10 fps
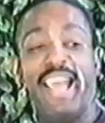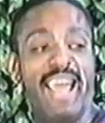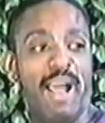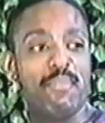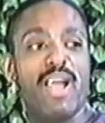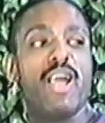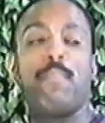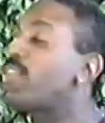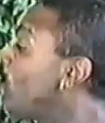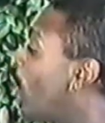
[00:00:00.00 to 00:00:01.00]
Yeah. Also,
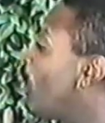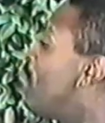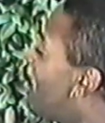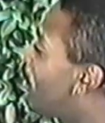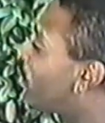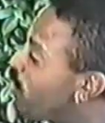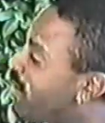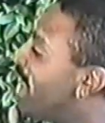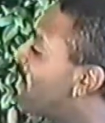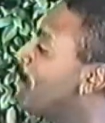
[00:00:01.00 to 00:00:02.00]
but you don't remember, so you
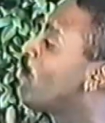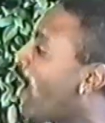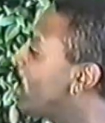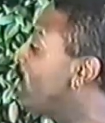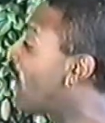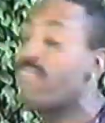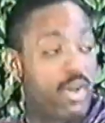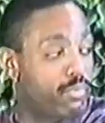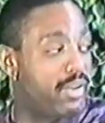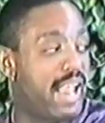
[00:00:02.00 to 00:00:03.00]
can't tell me why you didn't. I've
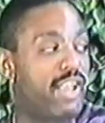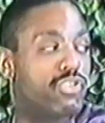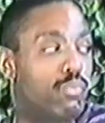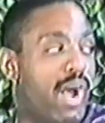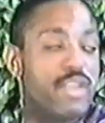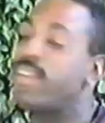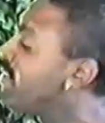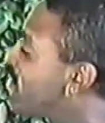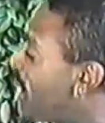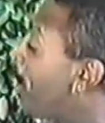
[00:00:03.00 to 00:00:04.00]
always wanted to ask you why you
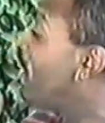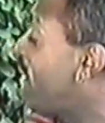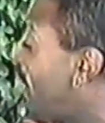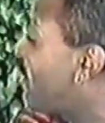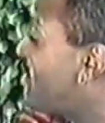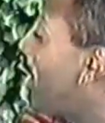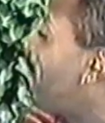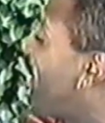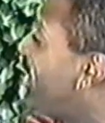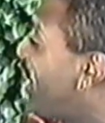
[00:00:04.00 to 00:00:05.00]
didn't step in and uh, step
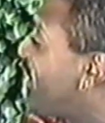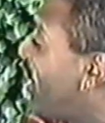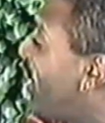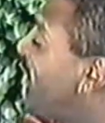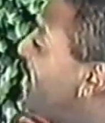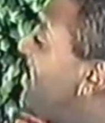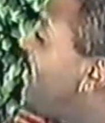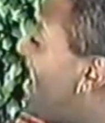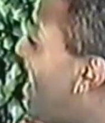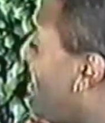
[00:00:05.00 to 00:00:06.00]
in and uh,
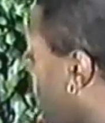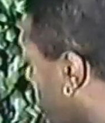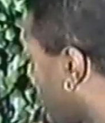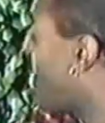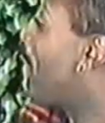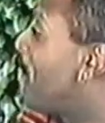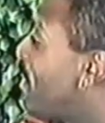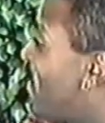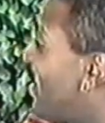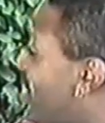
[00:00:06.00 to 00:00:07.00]
uh, slap him in
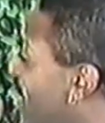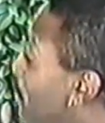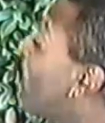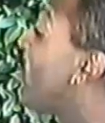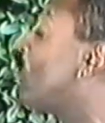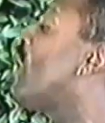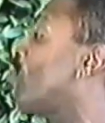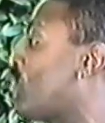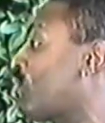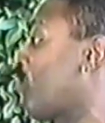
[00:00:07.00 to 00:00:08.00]
the face and stuff because you guys
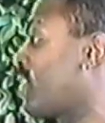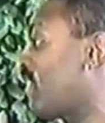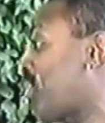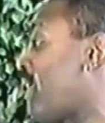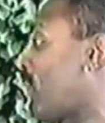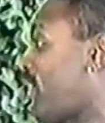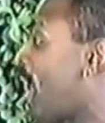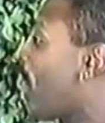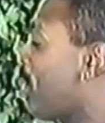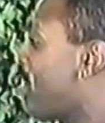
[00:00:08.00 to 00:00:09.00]
are just recently married.
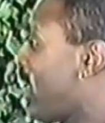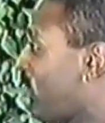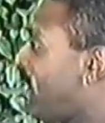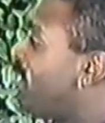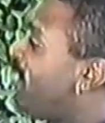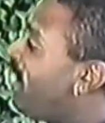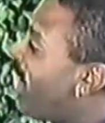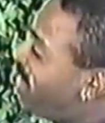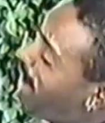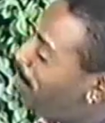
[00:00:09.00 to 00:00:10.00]
I, I yeah.
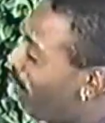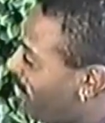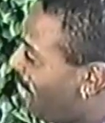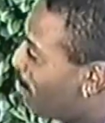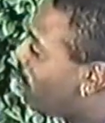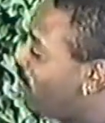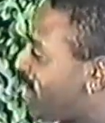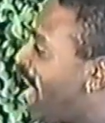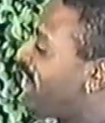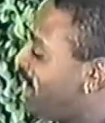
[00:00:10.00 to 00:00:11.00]
At that point in time, you
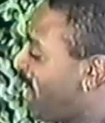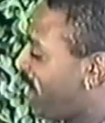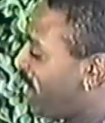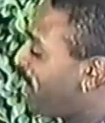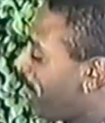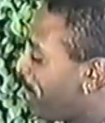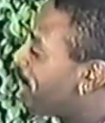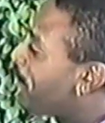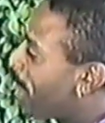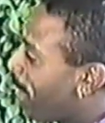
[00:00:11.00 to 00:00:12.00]
just got Raymond.
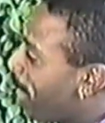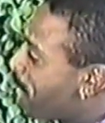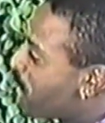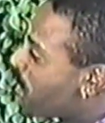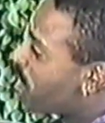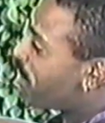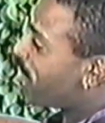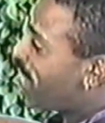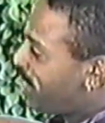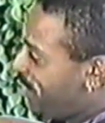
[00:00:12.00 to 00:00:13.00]
Together. You know him,
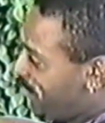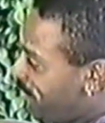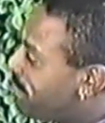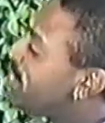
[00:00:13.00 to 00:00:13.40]
and you know him now.